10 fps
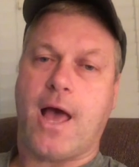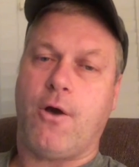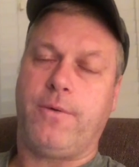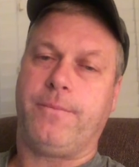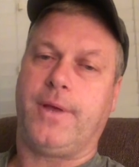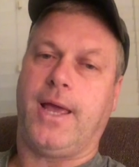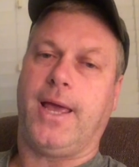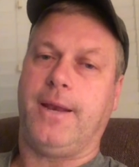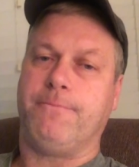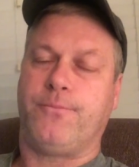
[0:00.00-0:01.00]
out
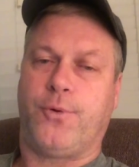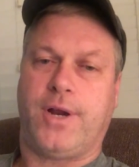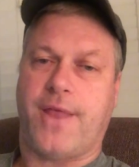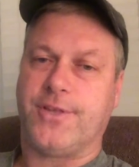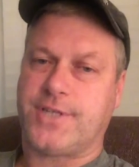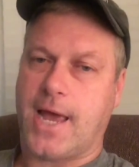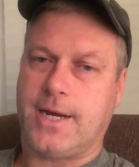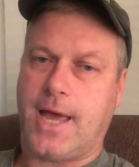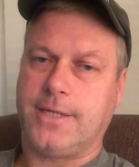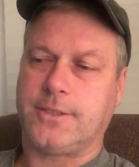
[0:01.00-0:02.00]
and put it on the
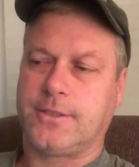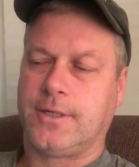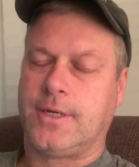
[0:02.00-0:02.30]
sidelines.